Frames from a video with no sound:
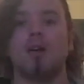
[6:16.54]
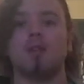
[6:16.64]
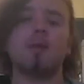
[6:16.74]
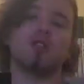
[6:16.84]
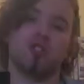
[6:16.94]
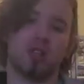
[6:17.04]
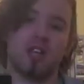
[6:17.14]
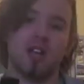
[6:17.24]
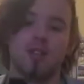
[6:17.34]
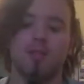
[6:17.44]
smells on your
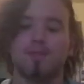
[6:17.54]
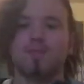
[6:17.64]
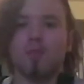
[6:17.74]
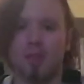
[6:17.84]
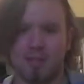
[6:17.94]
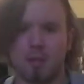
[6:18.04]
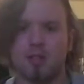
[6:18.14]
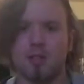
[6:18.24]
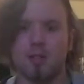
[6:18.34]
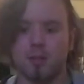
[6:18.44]
skin, if that
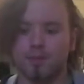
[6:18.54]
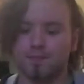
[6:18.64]
makes sense.